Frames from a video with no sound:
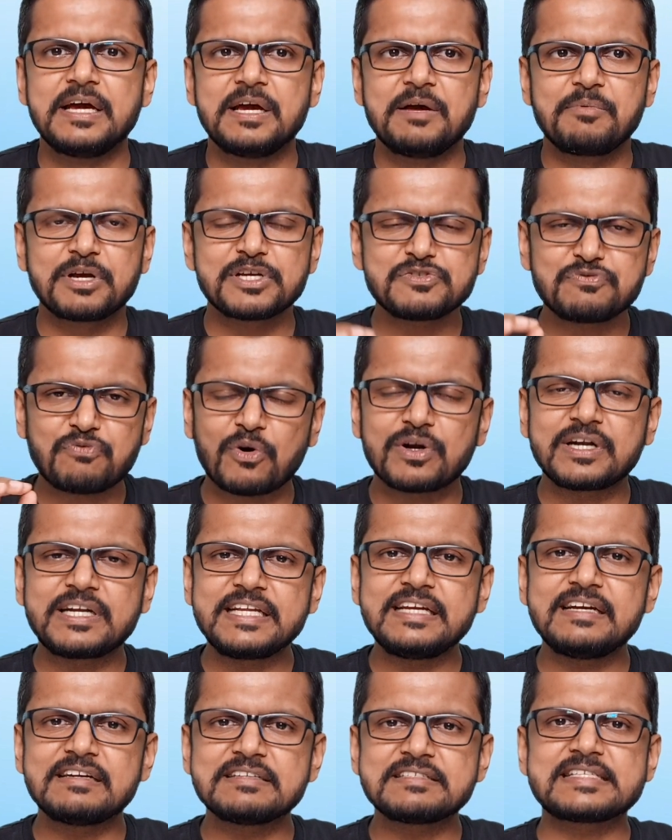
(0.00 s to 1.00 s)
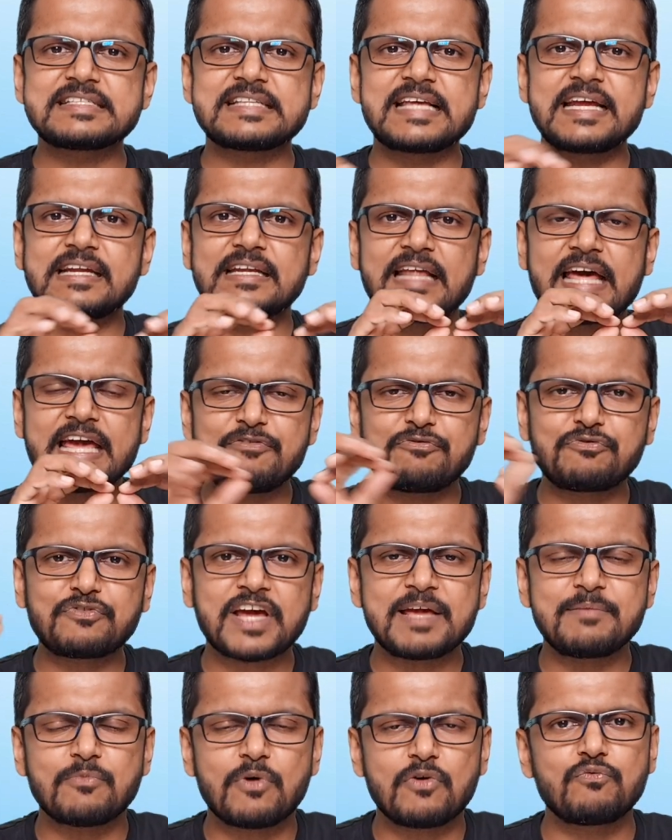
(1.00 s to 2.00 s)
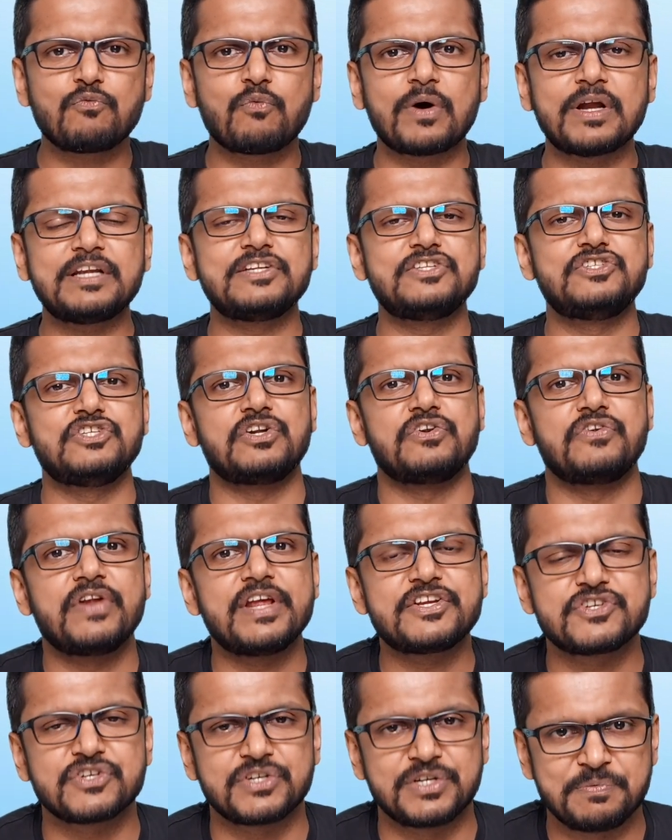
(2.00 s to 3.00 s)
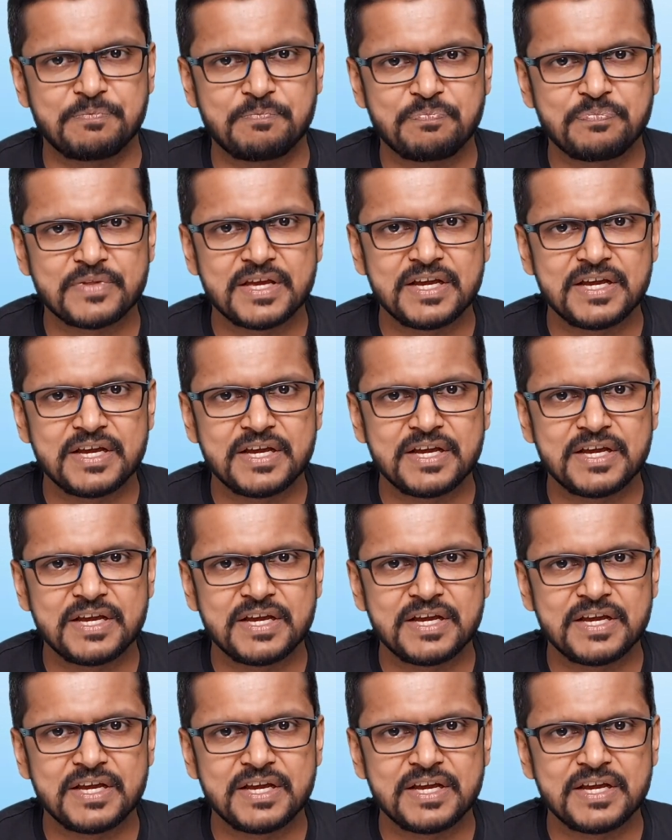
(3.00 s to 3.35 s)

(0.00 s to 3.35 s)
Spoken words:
Because 40 years is like lifetime of one generation.